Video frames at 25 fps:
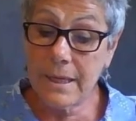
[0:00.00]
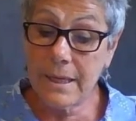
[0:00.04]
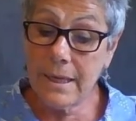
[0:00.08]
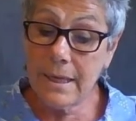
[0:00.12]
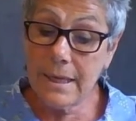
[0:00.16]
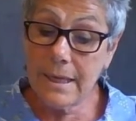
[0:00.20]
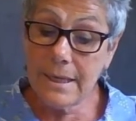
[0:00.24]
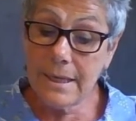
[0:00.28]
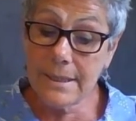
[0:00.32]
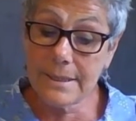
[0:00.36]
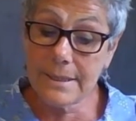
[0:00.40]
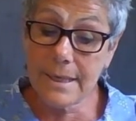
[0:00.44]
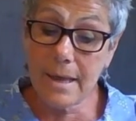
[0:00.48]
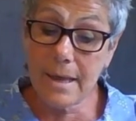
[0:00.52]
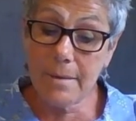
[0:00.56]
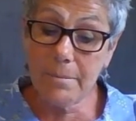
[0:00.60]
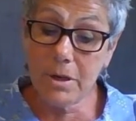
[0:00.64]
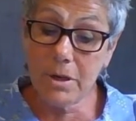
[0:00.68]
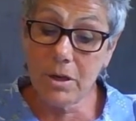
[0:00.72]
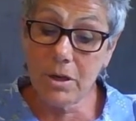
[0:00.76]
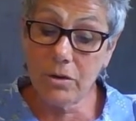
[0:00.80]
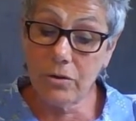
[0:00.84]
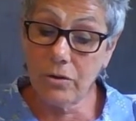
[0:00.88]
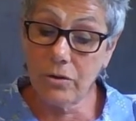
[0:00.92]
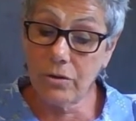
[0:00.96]
He set me
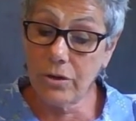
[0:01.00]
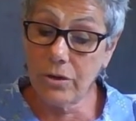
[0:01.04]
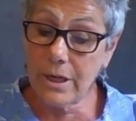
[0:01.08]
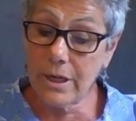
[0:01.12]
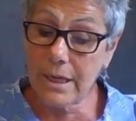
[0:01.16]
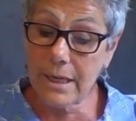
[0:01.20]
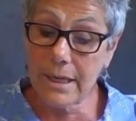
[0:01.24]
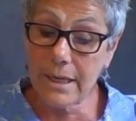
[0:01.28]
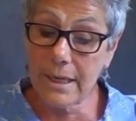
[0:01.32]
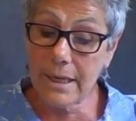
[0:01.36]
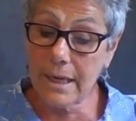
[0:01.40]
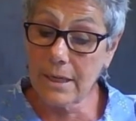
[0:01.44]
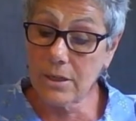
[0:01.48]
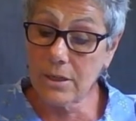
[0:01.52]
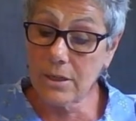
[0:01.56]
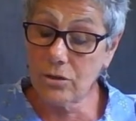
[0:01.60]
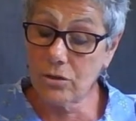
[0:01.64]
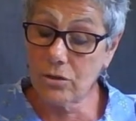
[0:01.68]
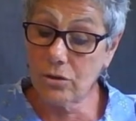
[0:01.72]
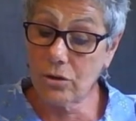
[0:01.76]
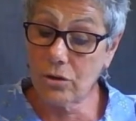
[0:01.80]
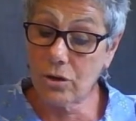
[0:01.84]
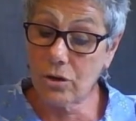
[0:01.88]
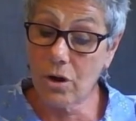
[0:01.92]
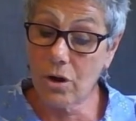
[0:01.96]
on her knee and
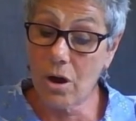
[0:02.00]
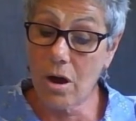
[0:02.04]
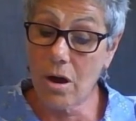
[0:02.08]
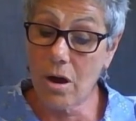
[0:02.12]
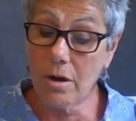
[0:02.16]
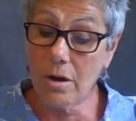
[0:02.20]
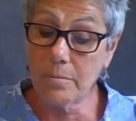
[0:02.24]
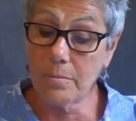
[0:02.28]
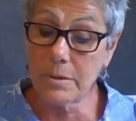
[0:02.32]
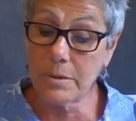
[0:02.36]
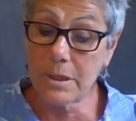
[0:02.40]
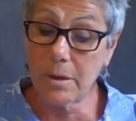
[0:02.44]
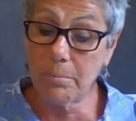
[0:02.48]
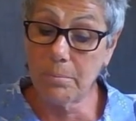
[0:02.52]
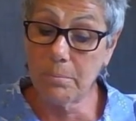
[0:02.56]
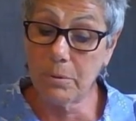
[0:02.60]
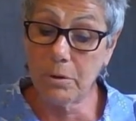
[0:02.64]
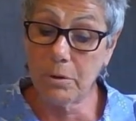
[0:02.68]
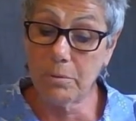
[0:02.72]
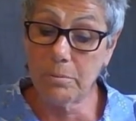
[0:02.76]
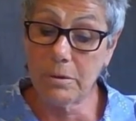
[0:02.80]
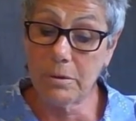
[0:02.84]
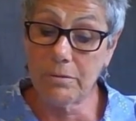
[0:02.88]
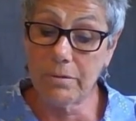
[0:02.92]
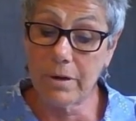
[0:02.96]
took her arms and
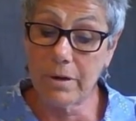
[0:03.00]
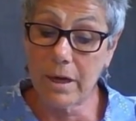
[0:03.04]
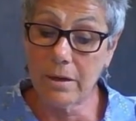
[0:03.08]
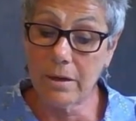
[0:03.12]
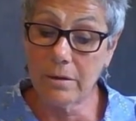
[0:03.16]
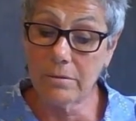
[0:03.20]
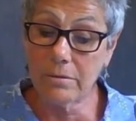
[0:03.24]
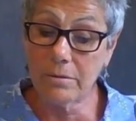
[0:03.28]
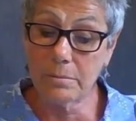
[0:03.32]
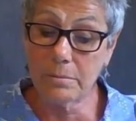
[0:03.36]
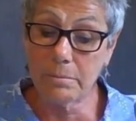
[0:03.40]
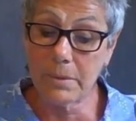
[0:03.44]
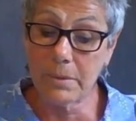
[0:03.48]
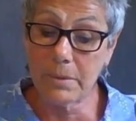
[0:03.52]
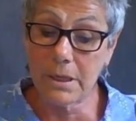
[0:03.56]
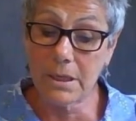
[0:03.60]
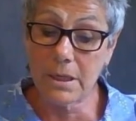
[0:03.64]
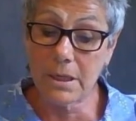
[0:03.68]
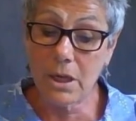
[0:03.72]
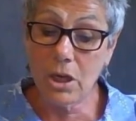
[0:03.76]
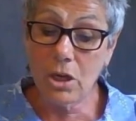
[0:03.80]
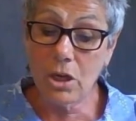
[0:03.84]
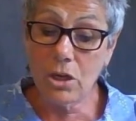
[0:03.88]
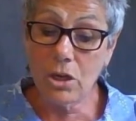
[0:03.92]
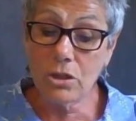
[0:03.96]
put me round me
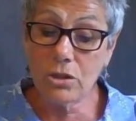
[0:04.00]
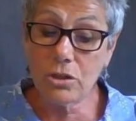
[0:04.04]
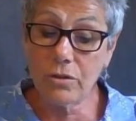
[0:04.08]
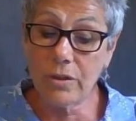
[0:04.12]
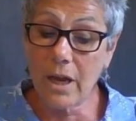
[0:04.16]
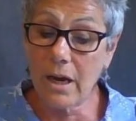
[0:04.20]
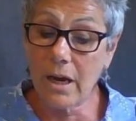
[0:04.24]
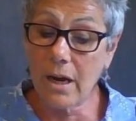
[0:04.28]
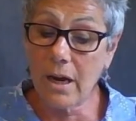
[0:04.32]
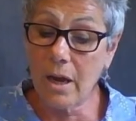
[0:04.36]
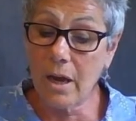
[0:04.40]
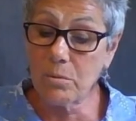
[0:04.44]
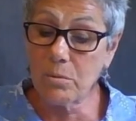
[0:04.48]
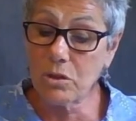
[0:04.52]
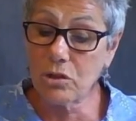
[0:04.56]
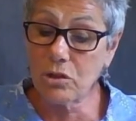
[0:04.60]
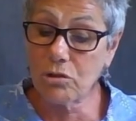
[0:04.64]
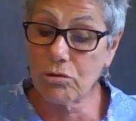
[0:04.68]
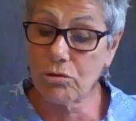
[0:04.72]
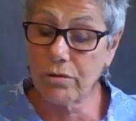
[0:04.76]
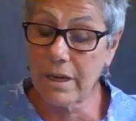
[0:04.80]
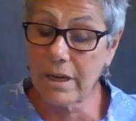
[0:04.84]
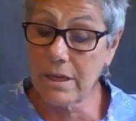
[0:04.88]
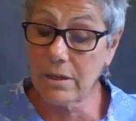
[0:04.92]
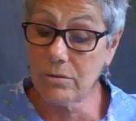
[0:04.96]
so that I was
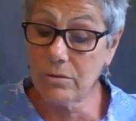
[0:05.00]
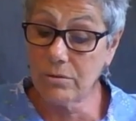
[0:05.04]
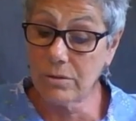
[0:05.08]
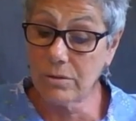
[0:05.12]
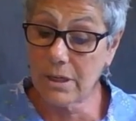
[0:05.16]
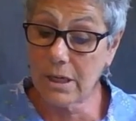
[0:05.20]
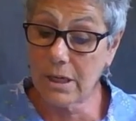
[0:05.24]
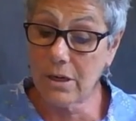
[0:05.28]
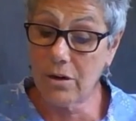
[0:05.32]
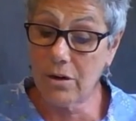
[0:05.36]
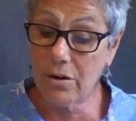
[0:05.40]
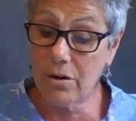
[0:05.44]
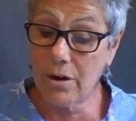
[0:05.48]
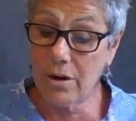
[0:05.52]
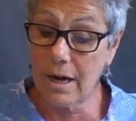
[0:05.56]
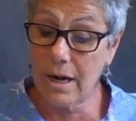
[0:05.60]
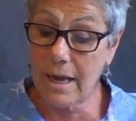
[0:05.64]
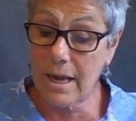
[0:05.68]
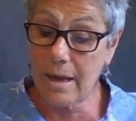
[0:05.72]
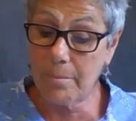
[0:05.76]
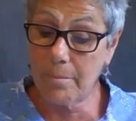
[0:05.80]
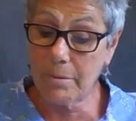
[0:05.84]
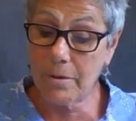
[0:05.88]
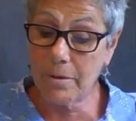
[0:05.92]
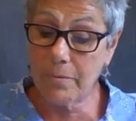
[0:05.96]
cradled in her
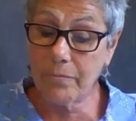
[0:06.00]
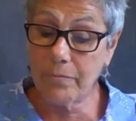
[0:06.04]
lap.